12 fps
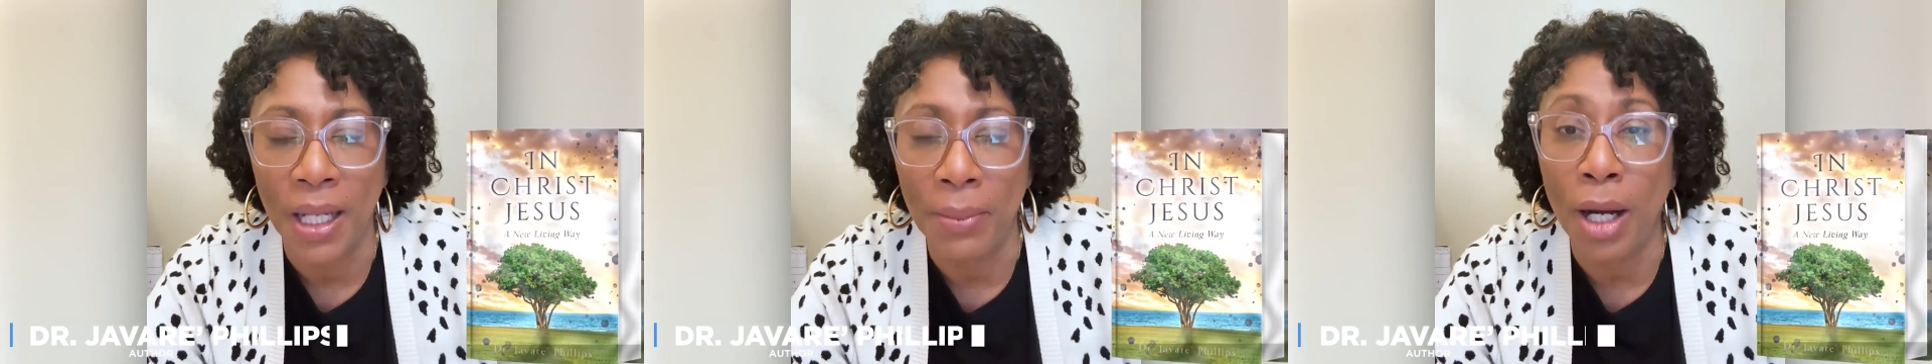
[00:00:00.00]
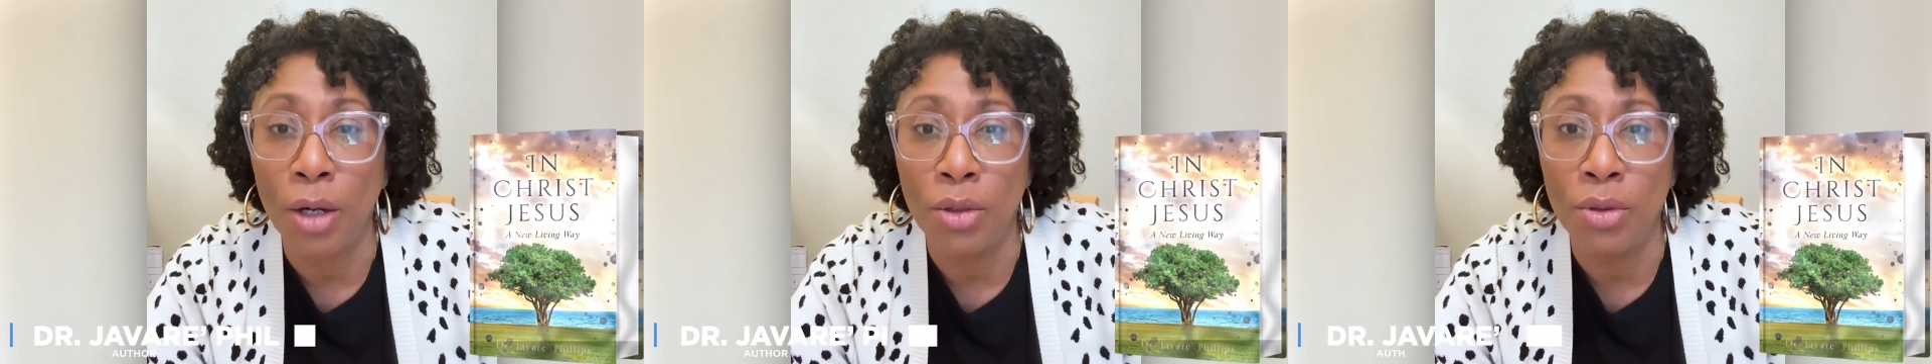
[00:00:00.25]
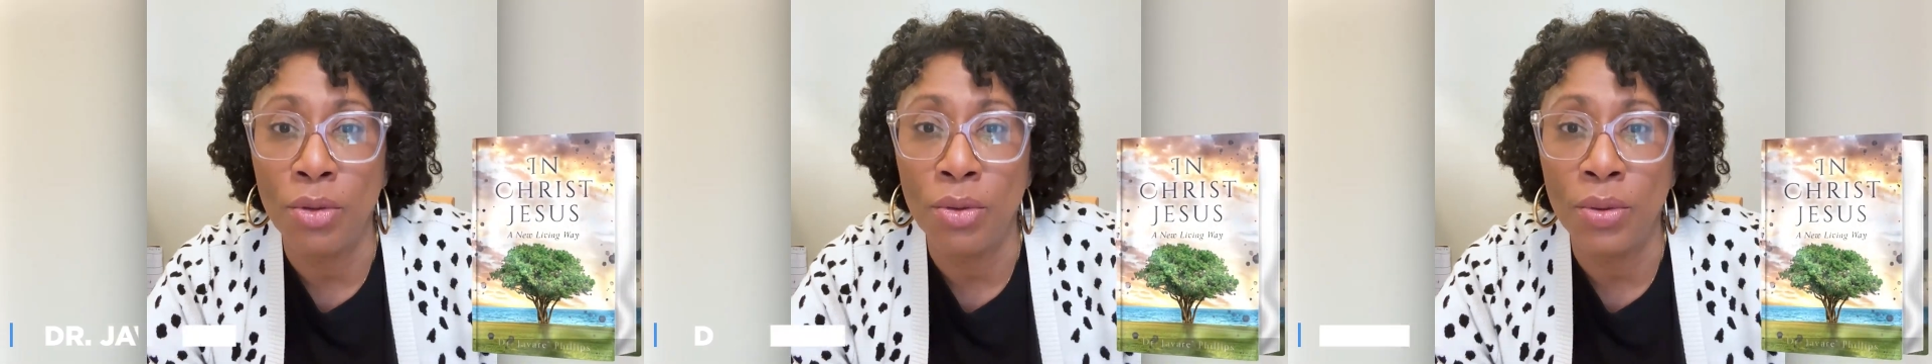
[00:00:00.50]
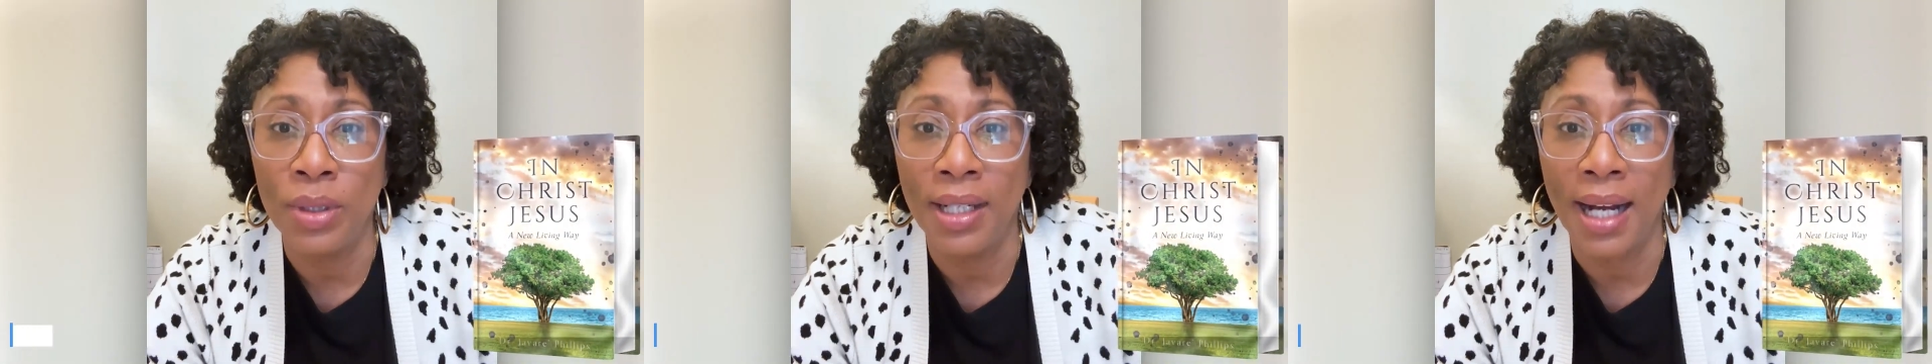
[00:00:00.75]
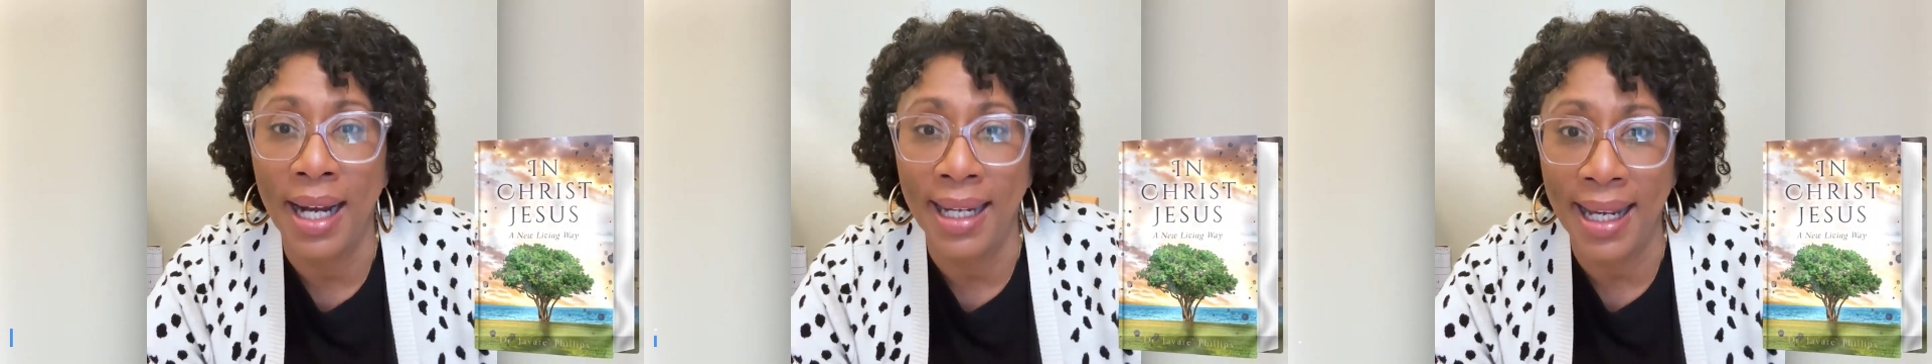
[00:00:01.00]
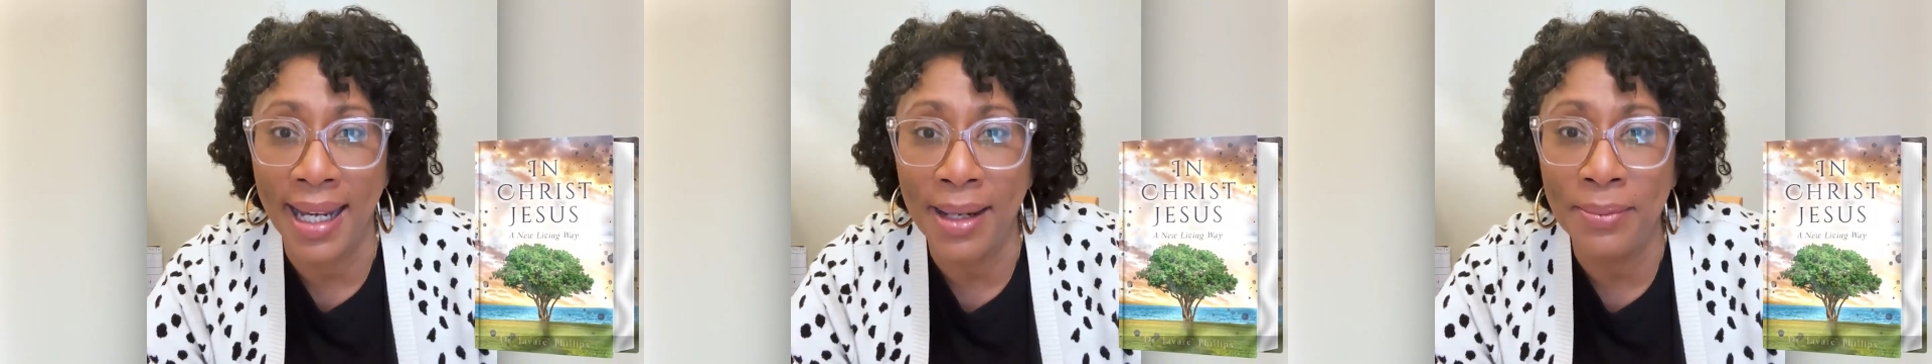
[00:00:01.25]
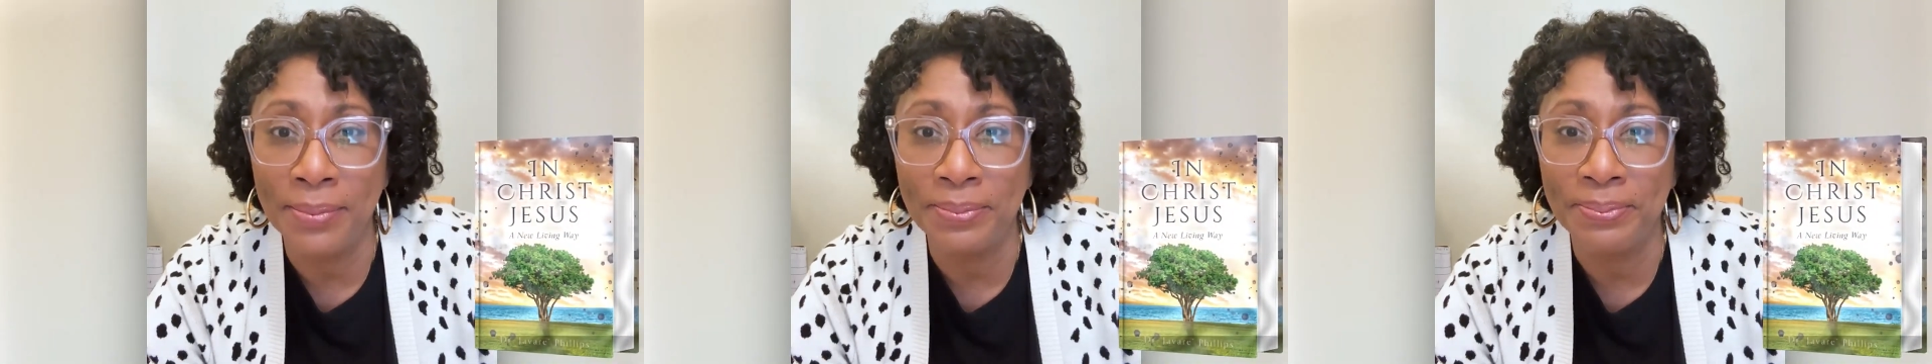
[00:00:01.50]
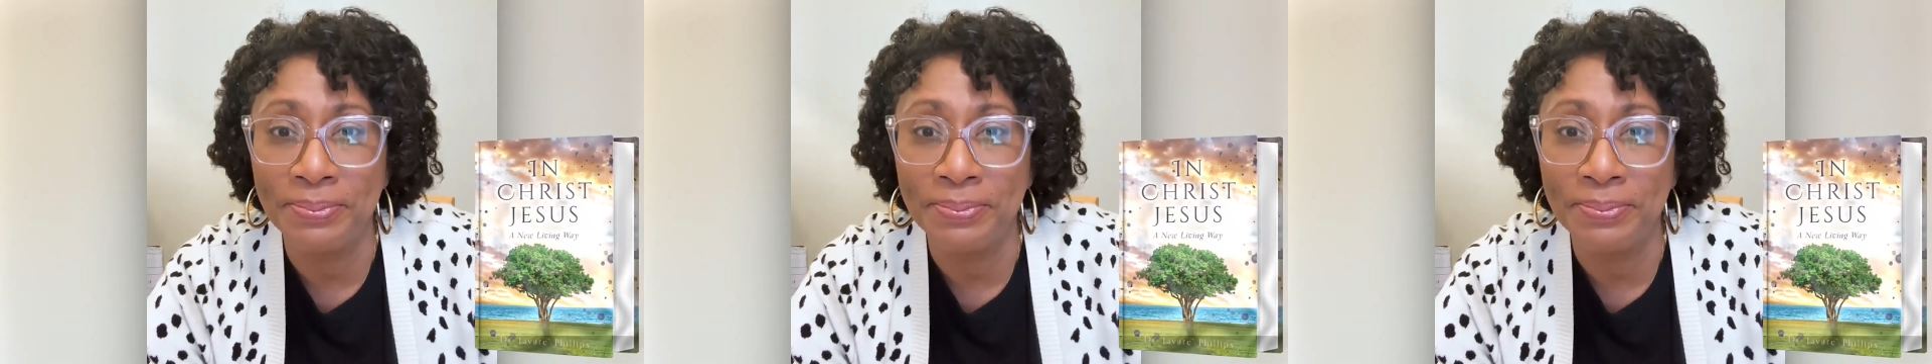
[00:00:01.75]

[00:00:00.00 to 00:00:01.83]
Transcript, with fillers: about who I am